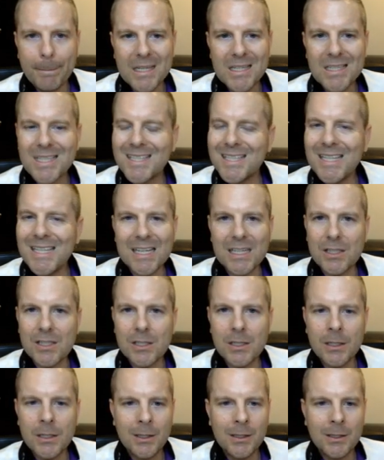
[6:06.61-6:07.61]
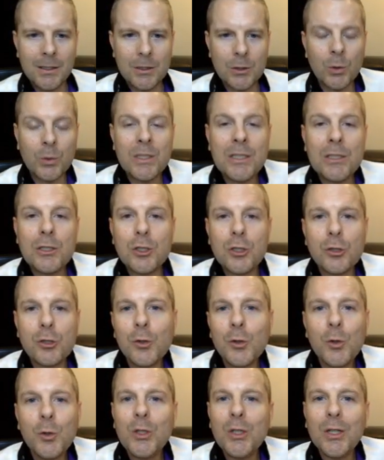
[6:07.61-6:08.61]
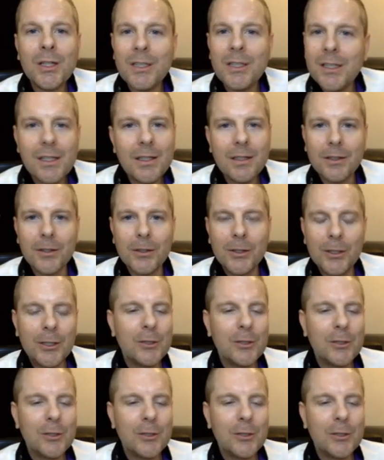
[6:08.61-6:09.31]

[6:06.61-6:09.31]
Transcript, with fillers: Six. It's only two a year.